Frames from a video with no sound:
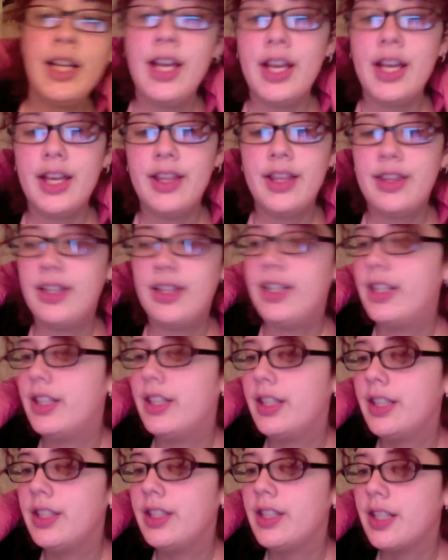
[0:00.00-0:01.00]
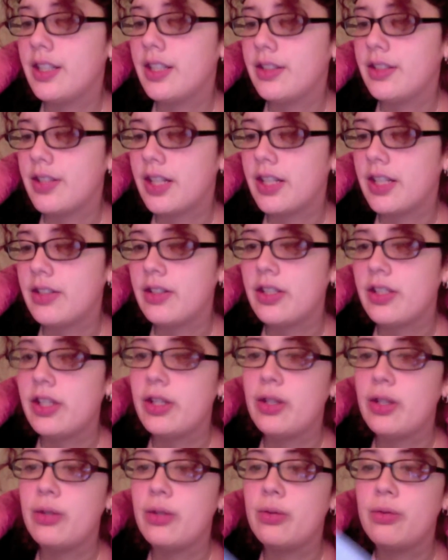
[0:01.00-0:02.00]
And then I decided to
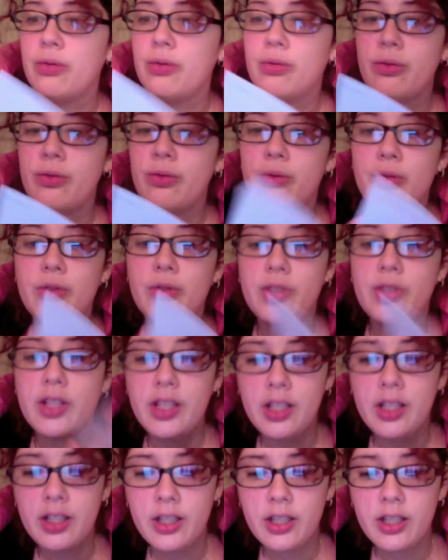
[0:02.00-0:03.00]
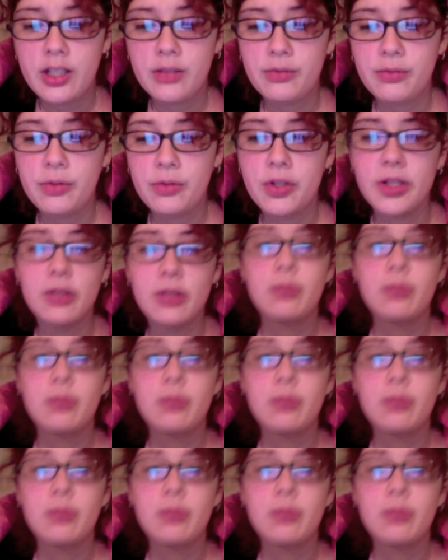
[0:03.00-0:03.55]
use royal